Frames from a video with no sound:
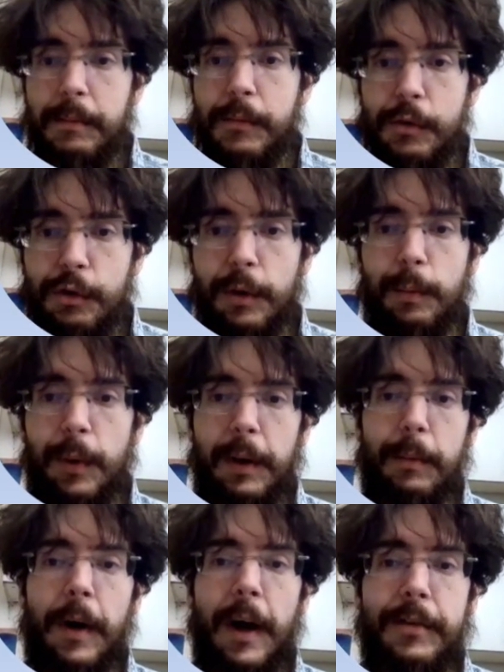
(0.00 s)
Shouldn't we
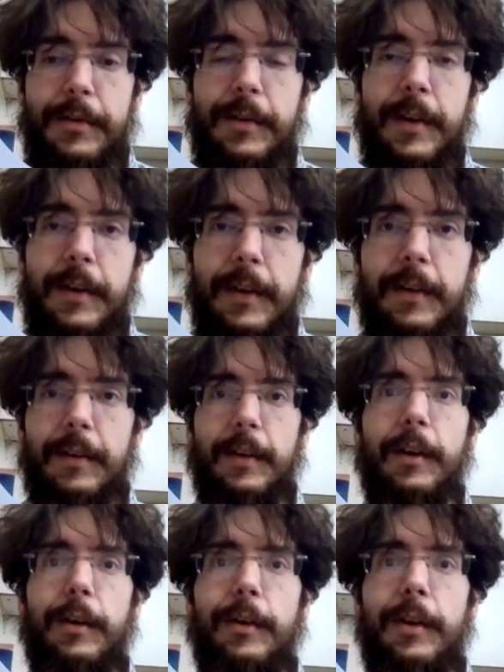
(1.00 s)
rest and
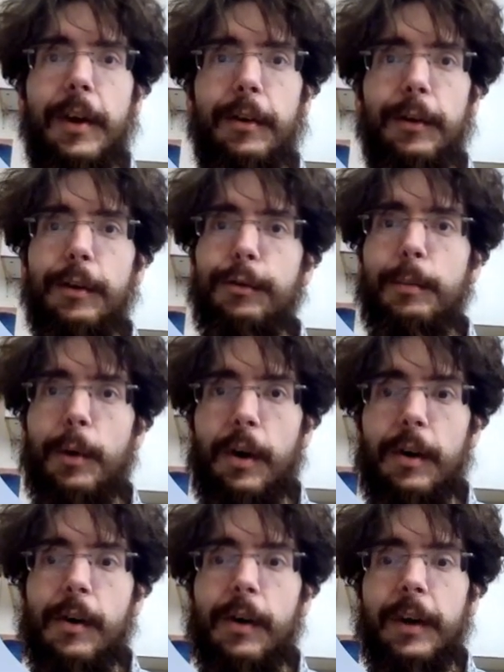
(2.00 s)
continue this
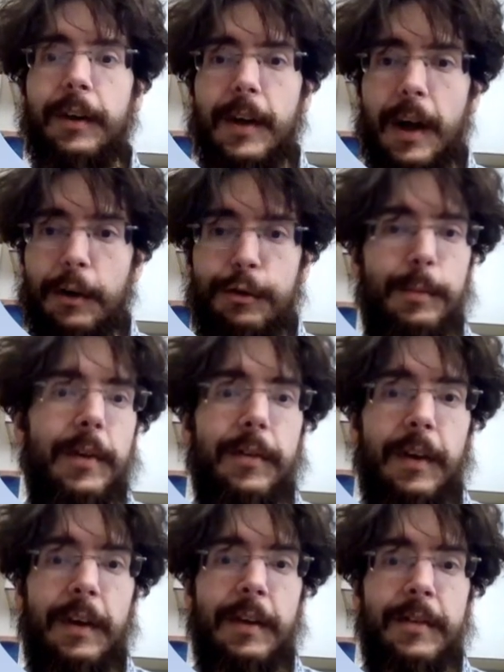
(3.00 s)
tomorrow? And the Dutchman
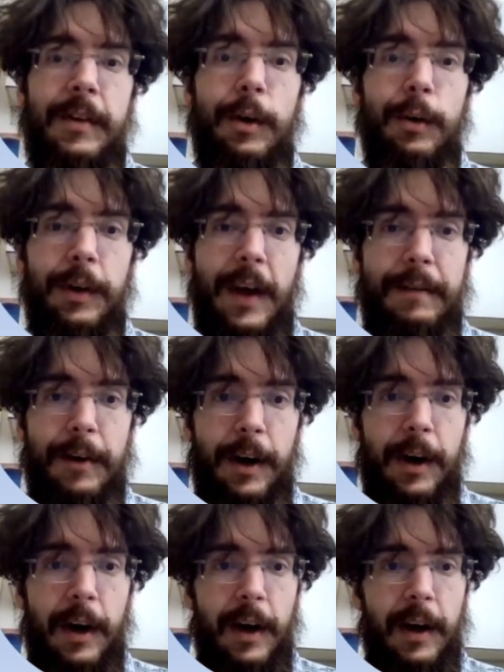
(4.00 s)
says, no, never.